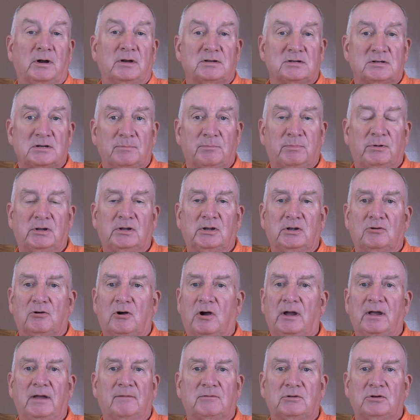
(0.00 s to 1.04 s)
And simply
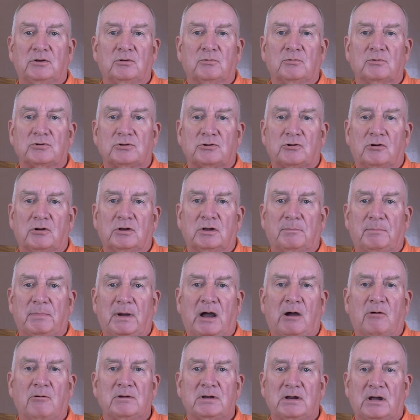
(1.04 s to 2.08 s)
all you have to do is turn the
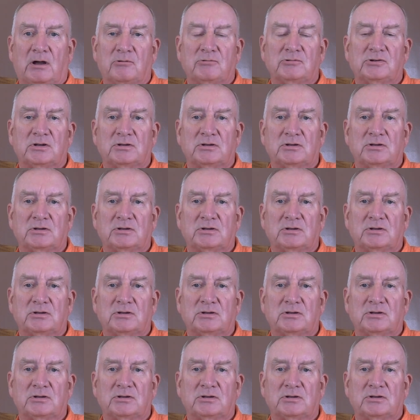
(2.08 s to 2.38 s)
power down